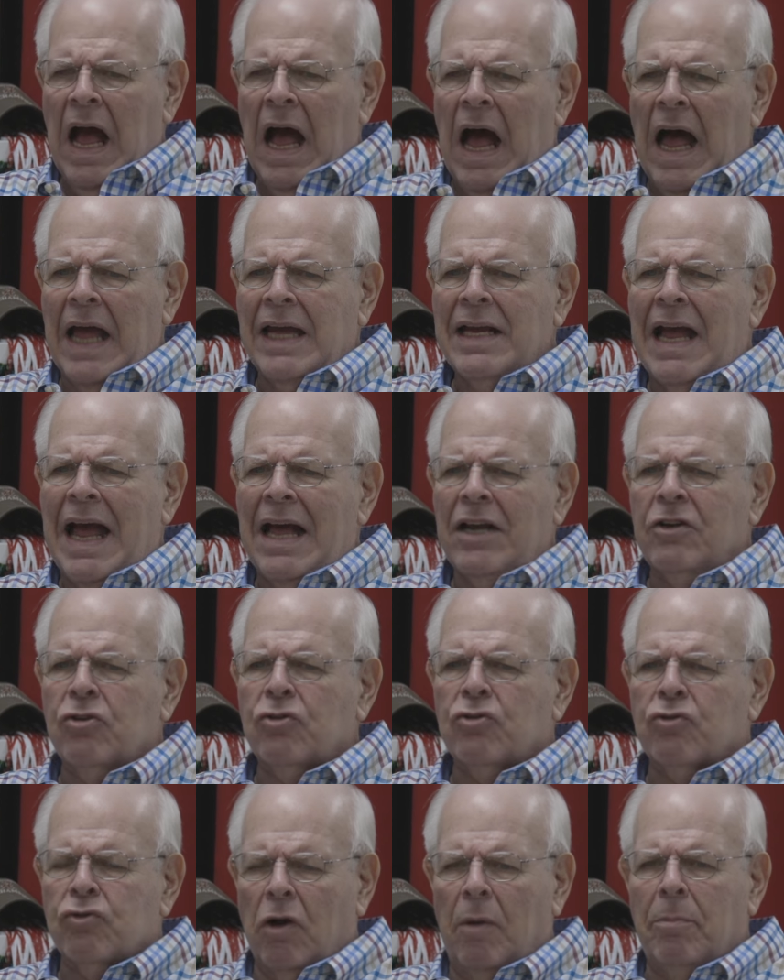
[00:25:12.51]
I had
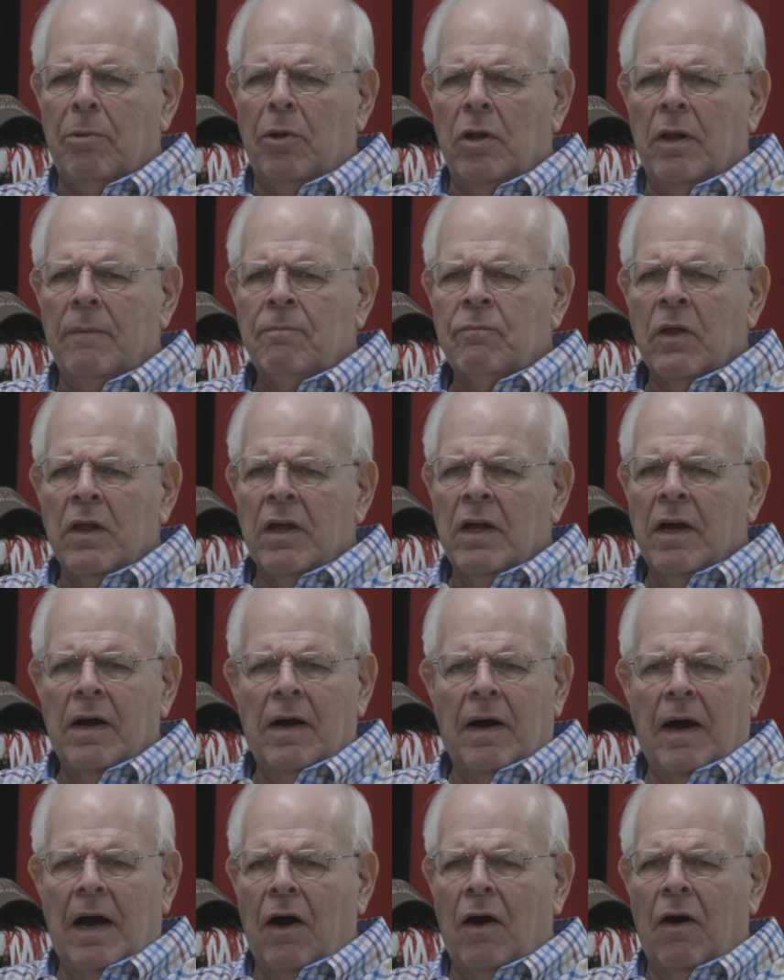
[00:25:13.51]
trouble
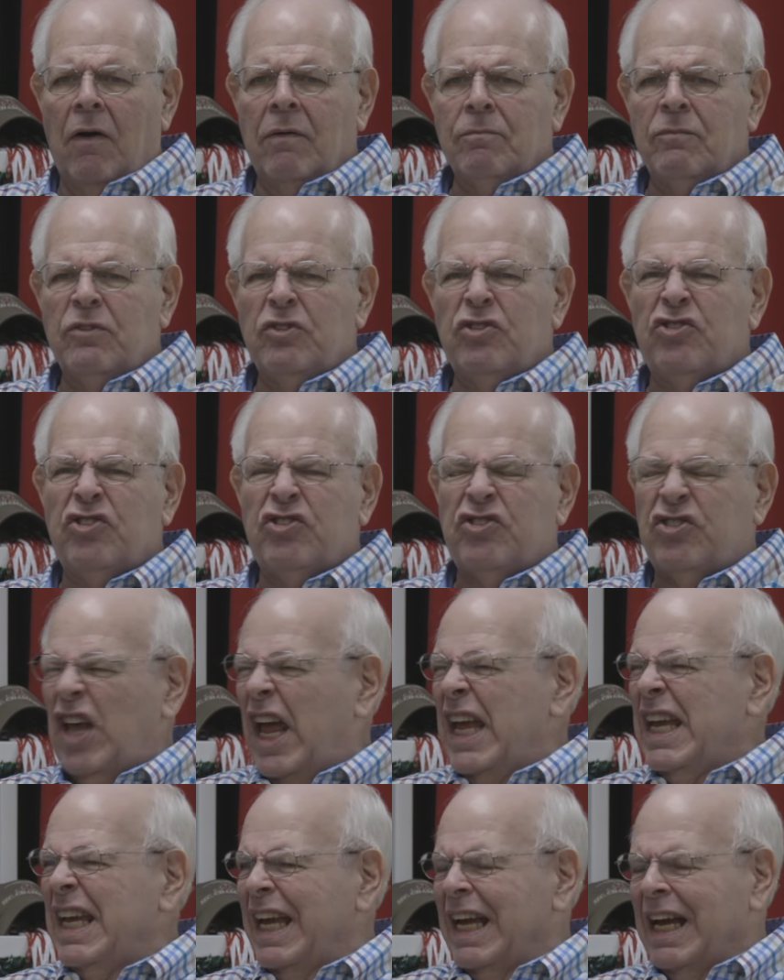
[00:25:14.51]

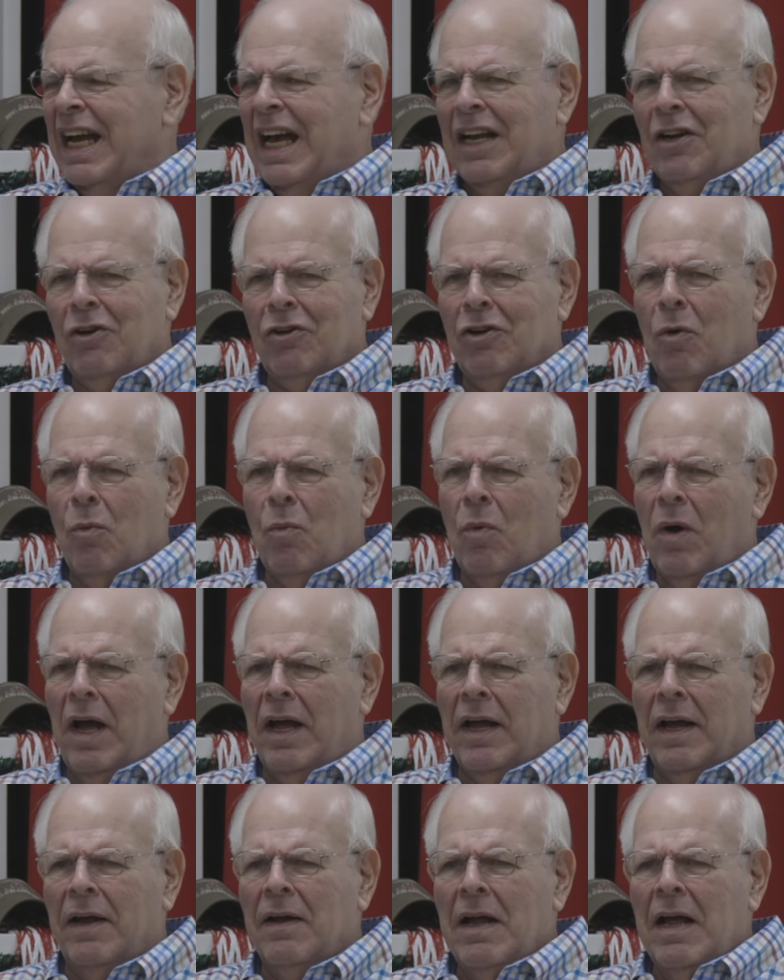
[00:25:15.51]
saying, I don't know
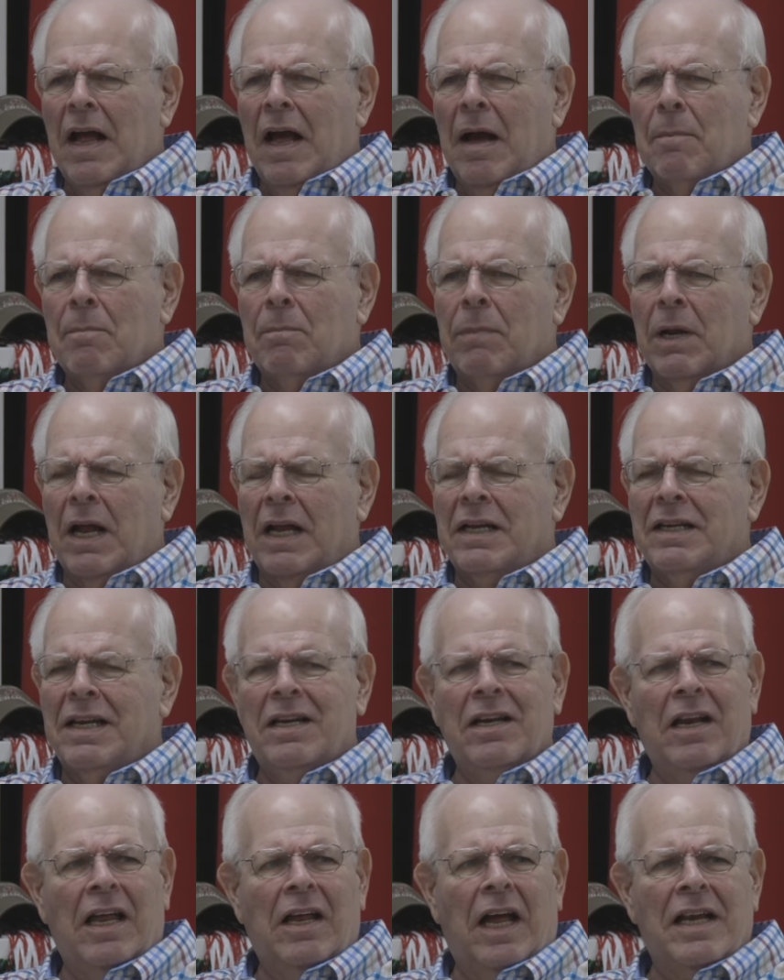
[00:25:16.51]
why, but I
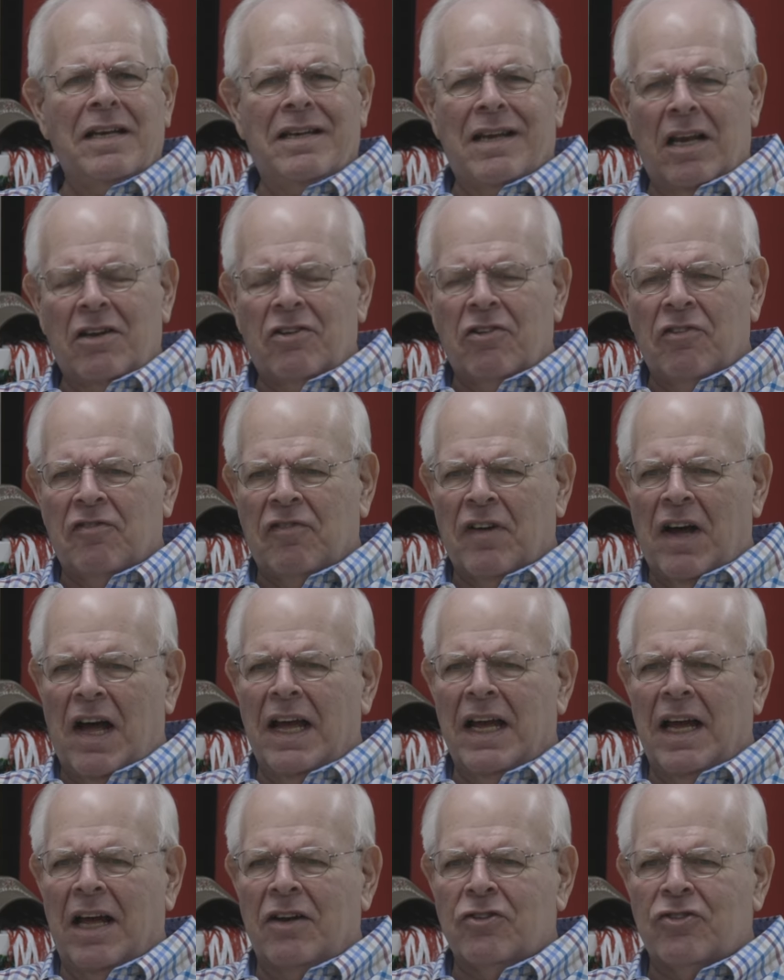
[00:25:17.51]
didn't
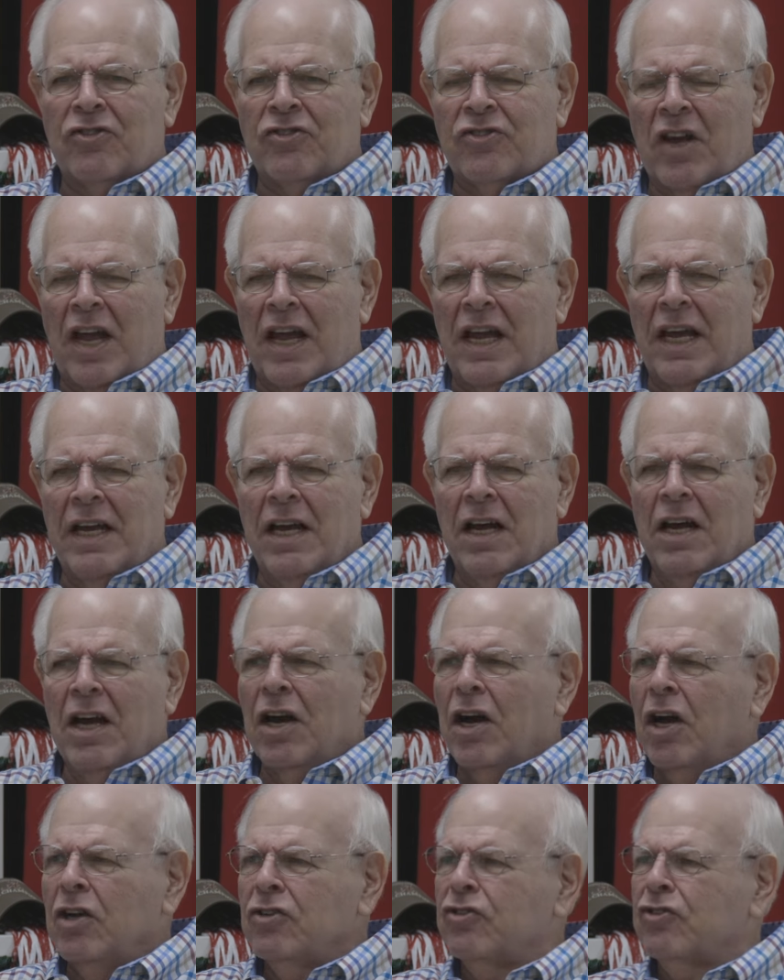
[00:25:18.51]
identify and say
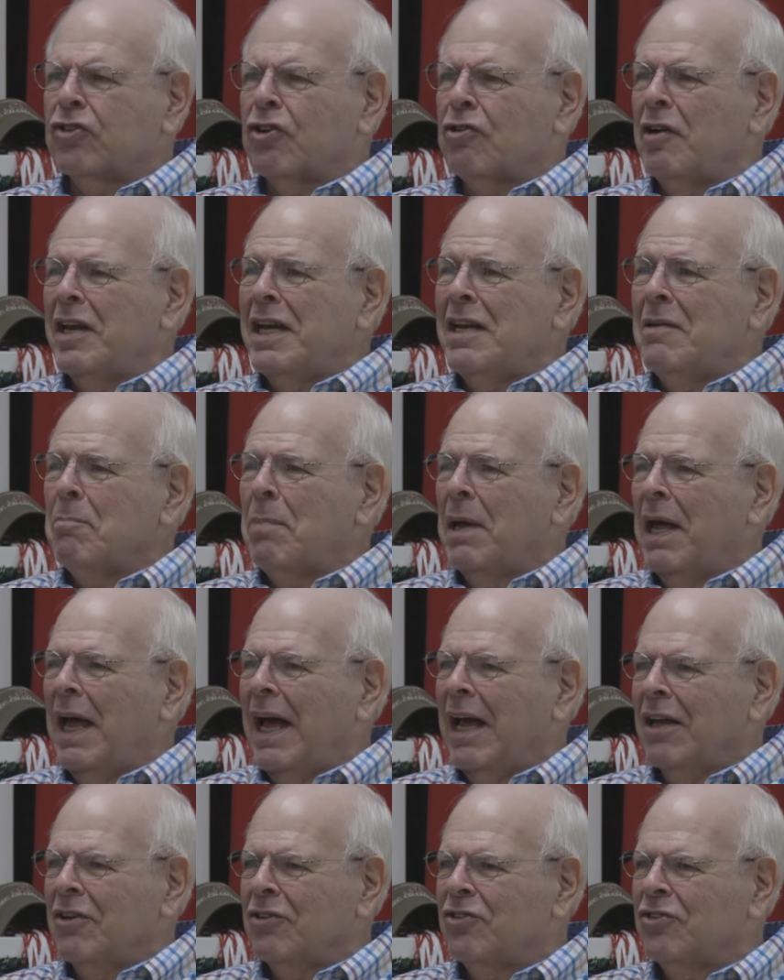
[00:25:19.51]
a screen
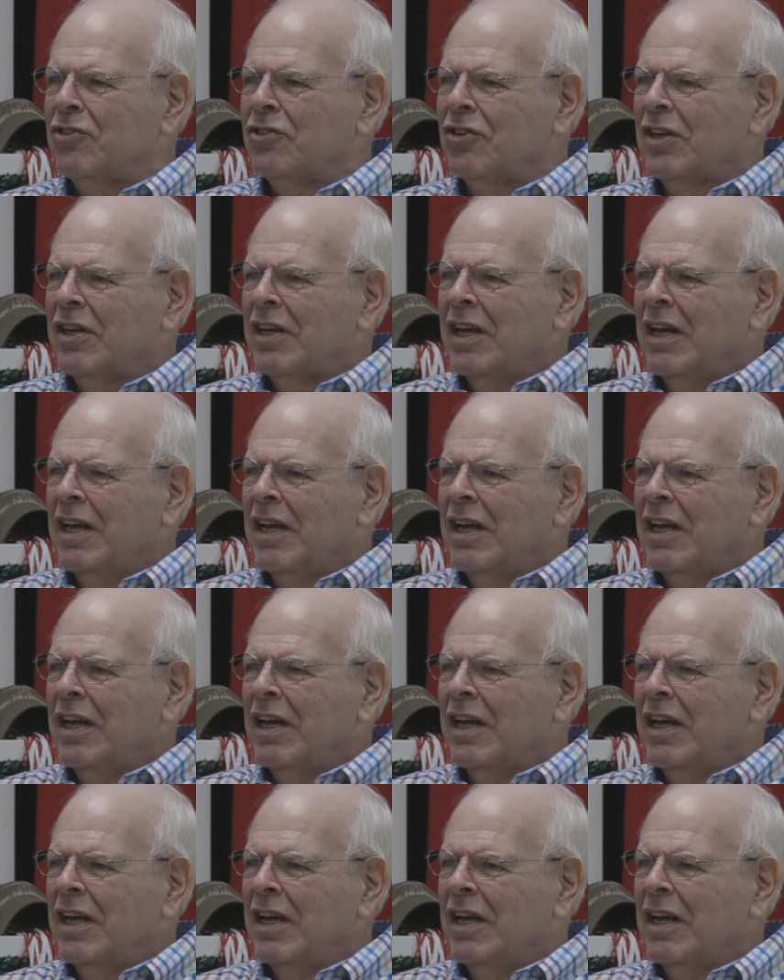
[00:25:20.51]
pass.